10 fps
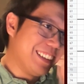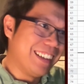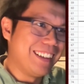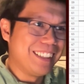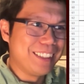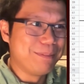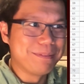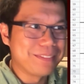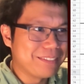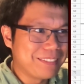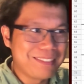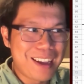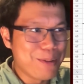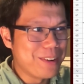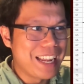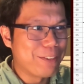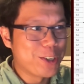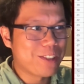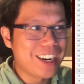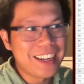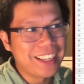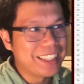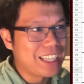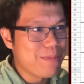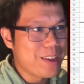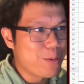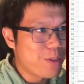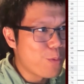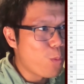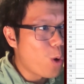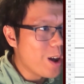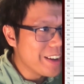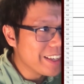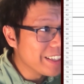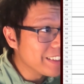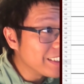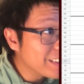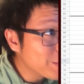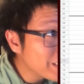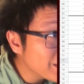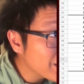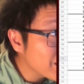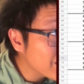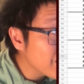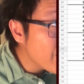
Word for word: Um, I would never try to get something with a 1 in, uh, what is this,